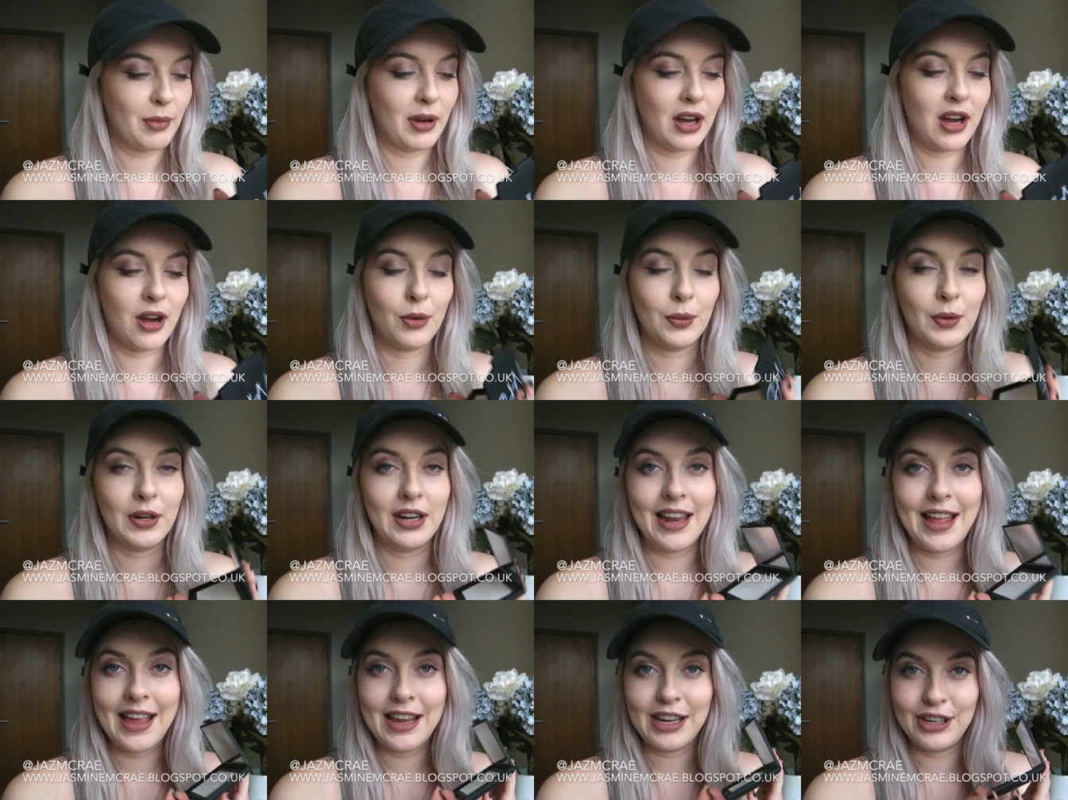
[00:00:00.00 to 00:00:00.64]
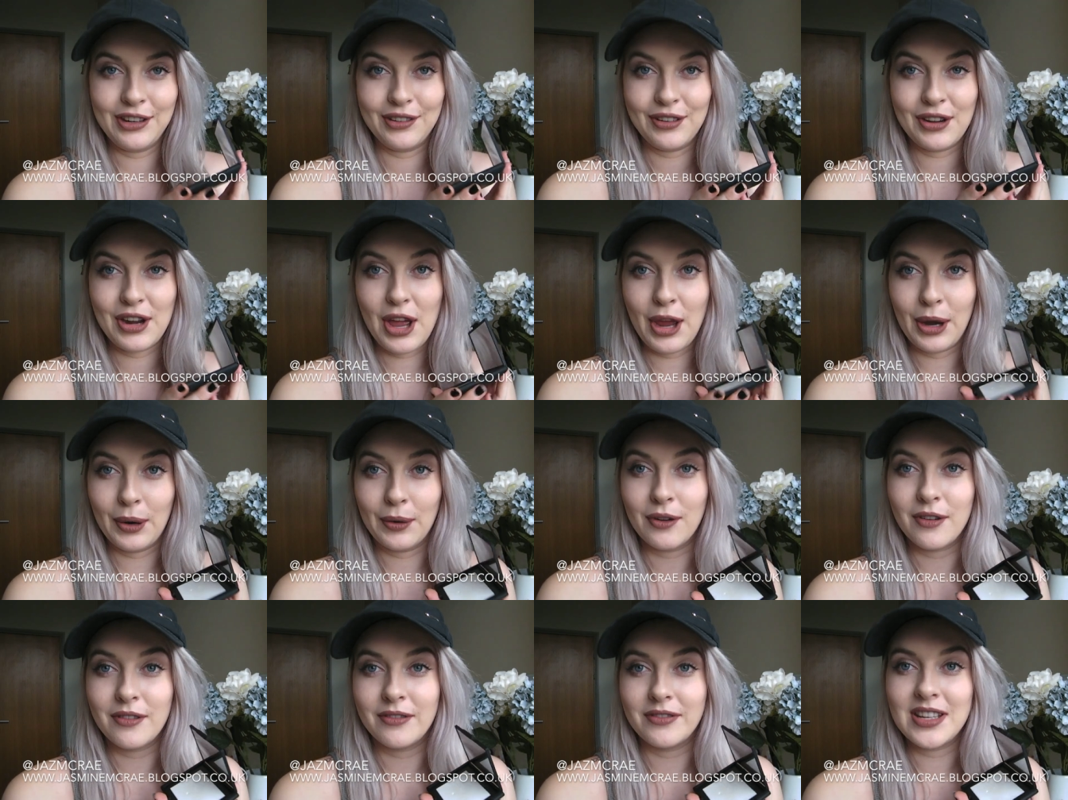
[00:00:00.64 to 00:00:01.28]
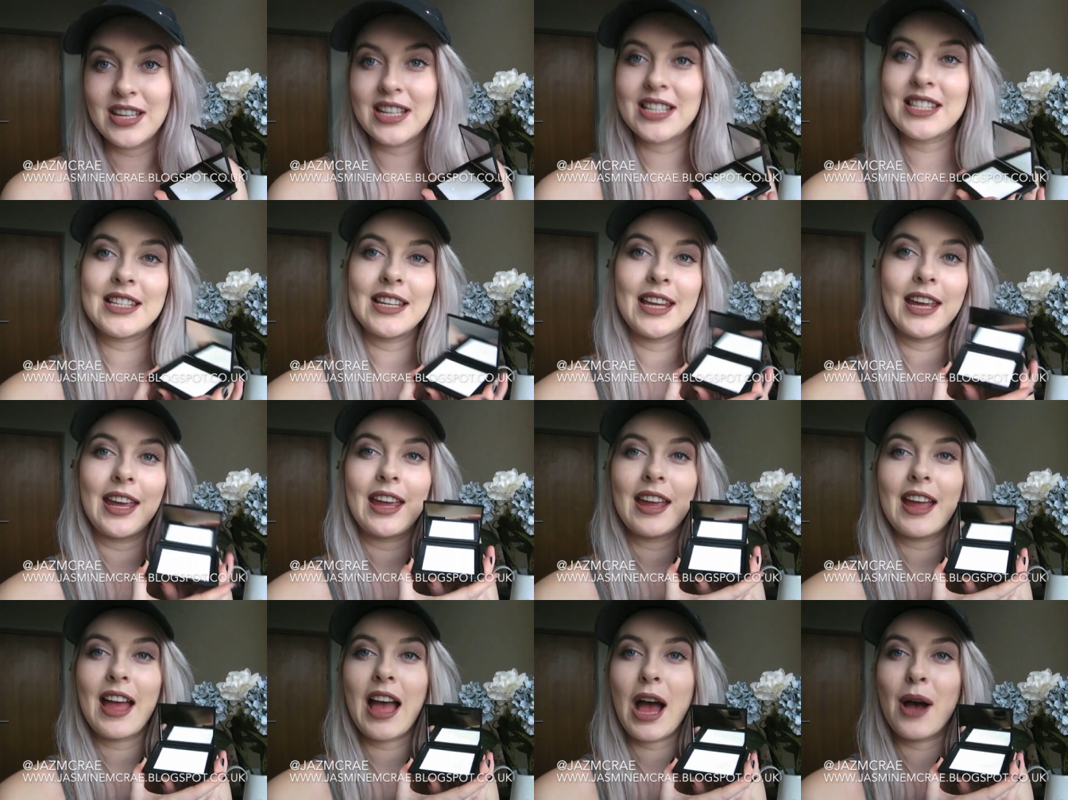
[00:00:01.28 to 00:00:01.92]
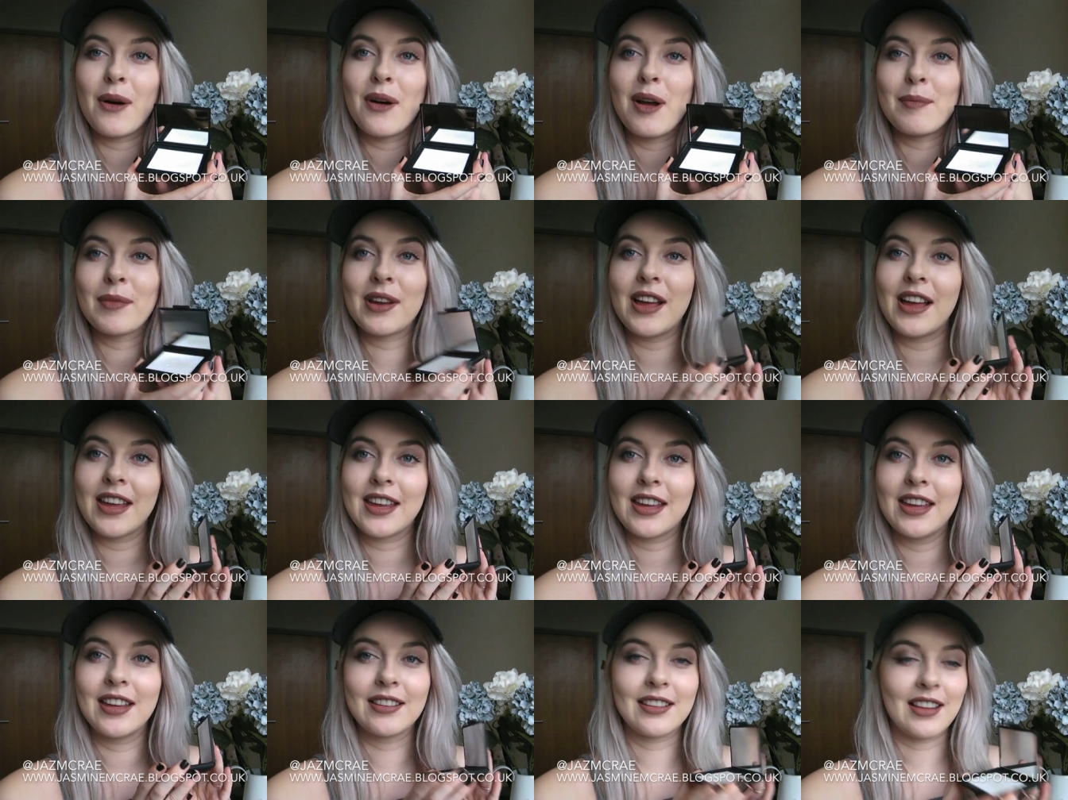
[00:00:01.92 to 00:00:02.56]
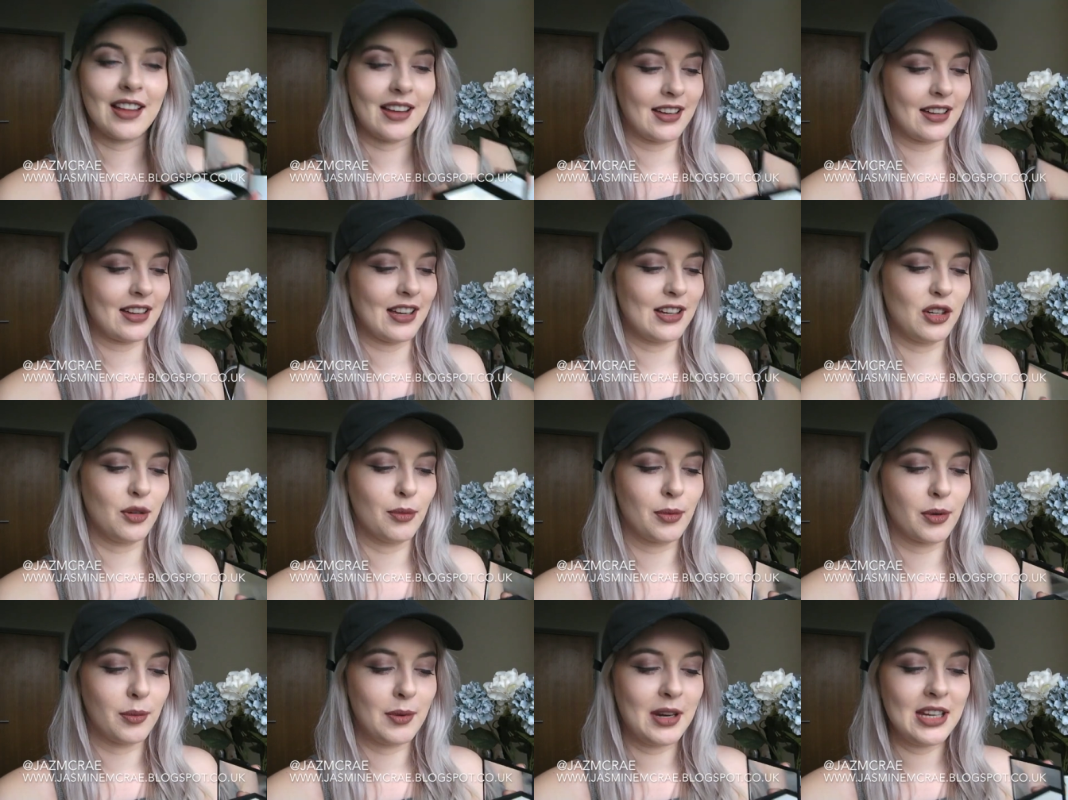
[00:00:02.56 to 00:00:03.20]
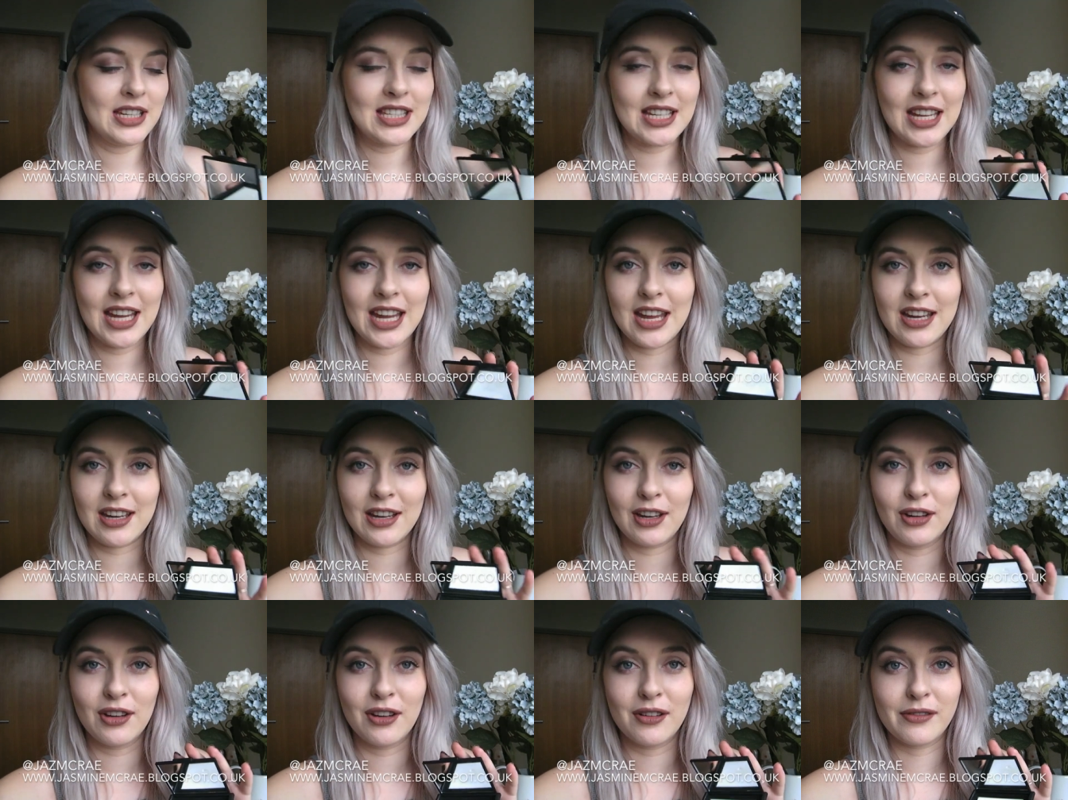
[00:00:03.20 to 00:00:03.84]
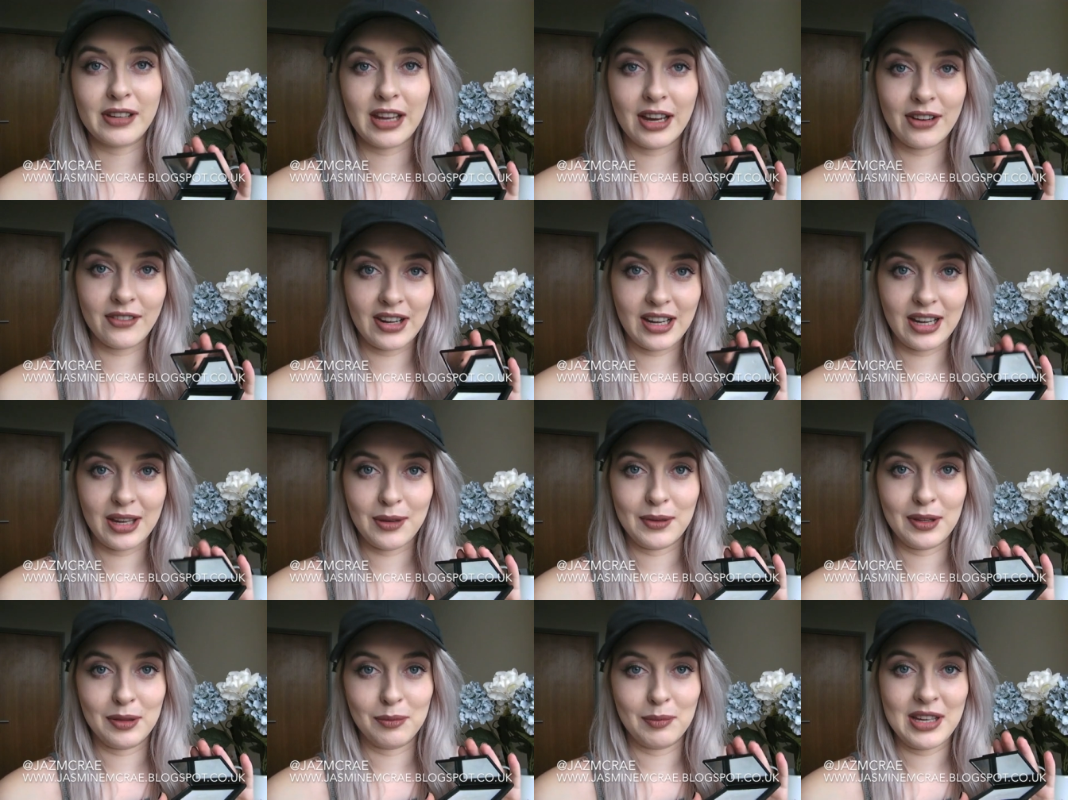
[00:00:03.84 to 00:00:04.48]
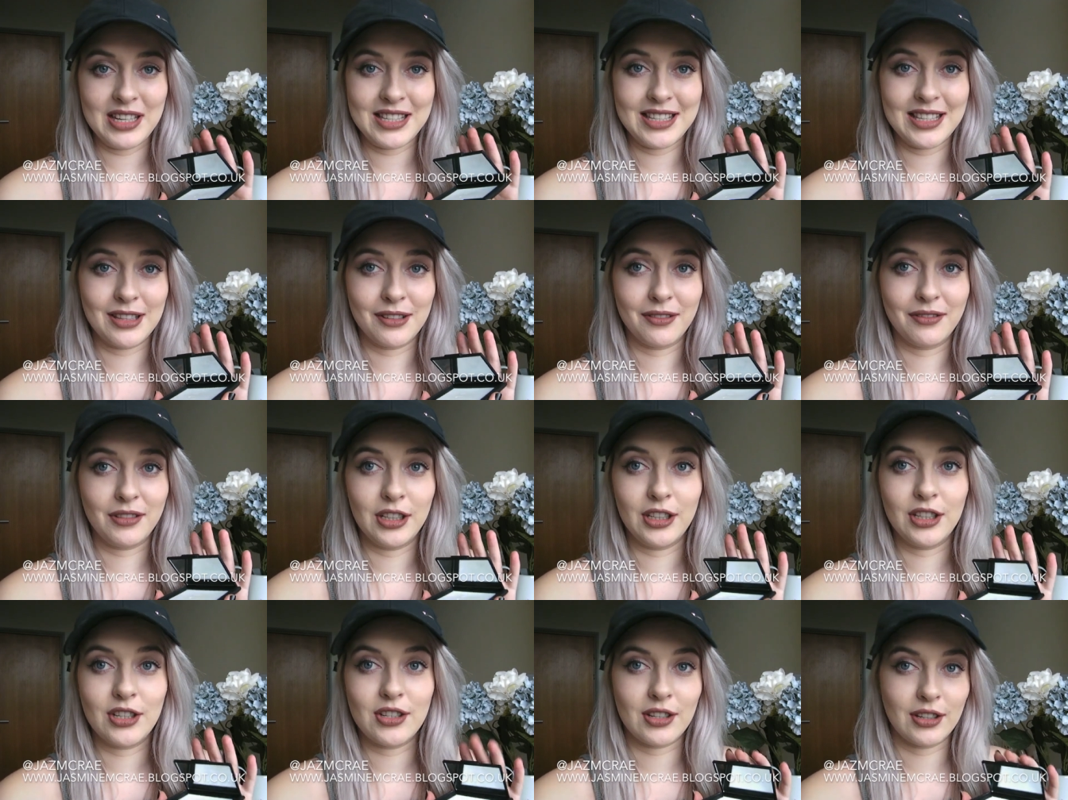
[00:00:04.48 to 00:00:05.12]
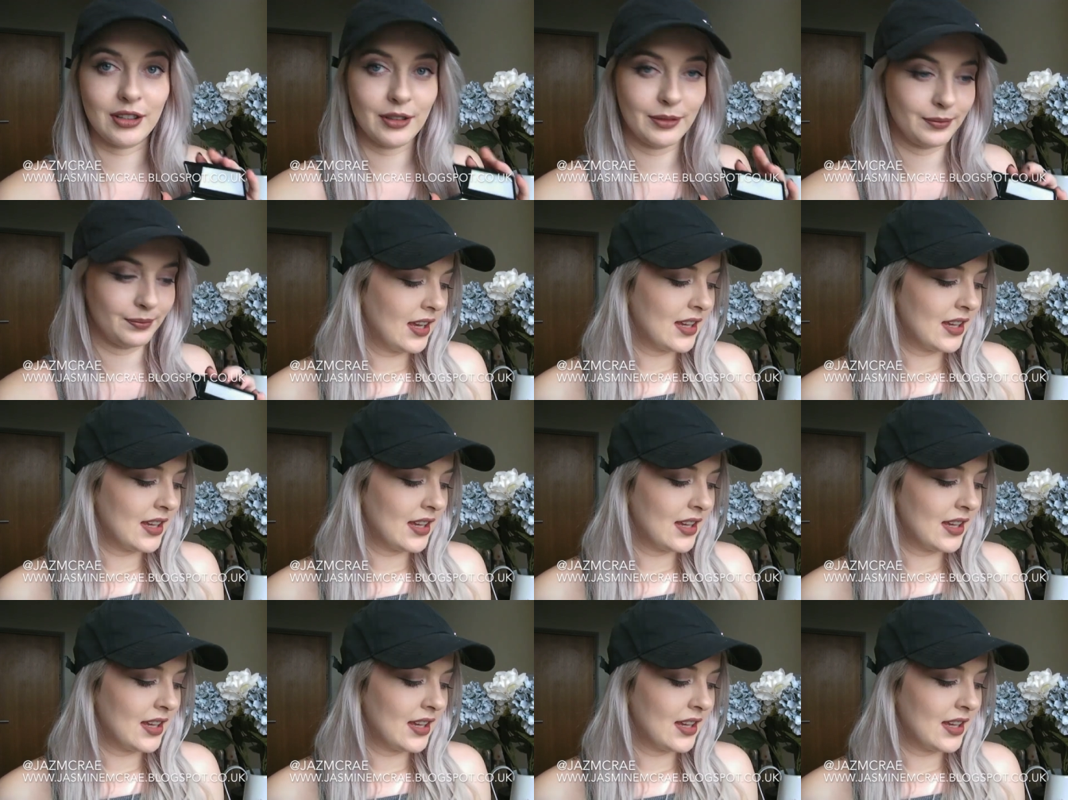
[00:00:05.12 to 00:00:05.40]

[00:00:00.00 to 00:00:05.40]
but I will let you know obviously how I'm liking that, and you'll probably see it in a lot of get ready with me's in the future.